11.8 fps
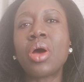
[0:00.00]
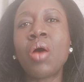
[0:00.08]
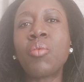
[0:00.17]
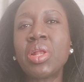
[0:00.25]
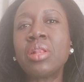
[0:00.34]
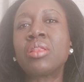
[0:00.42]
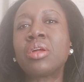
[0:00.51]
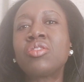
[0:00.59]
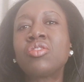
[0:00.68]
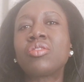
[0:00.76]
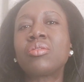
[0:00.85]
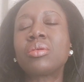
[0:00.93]
a will
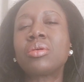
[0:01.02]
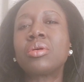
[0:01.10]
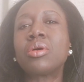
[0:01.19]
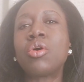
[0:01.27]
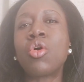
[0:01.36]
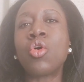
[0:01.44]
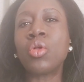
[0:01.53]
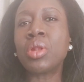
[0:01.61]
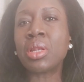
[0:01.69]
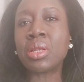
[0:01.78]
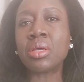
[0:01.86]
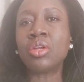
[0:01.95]
that
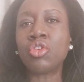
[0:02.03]
only